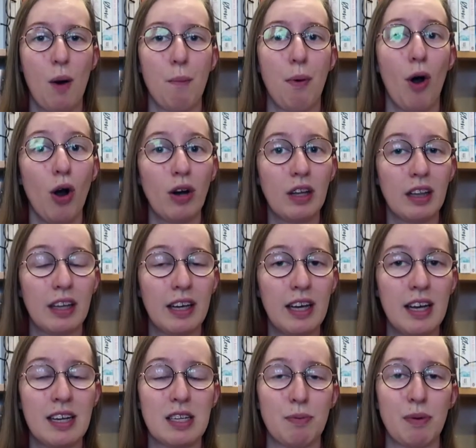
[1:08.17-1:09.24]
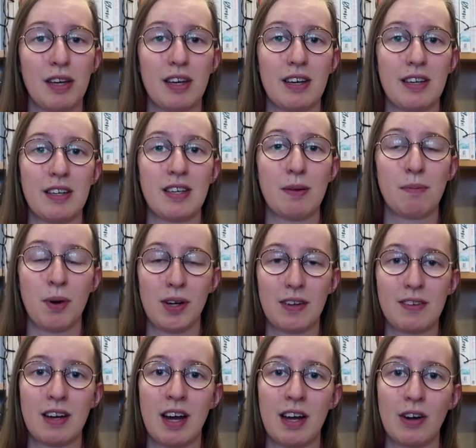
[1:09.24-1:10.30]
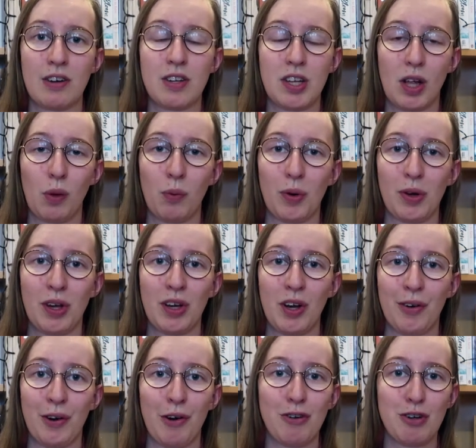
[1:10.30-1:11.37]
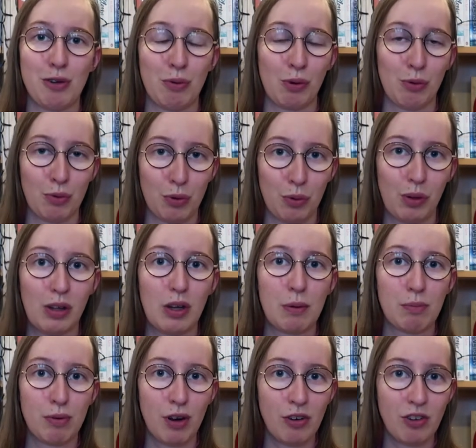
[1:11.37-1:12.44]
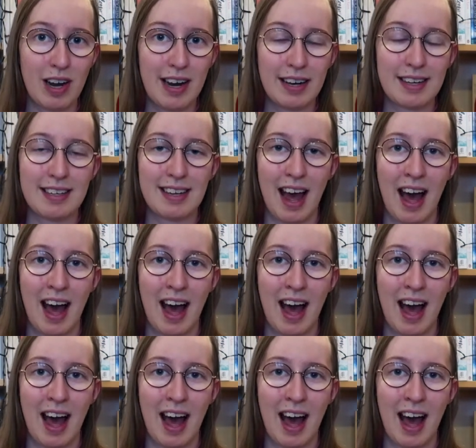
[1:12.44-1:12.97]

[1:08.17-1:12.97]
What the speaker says: Partly it's because Marcus and I are still working on our dual rule project,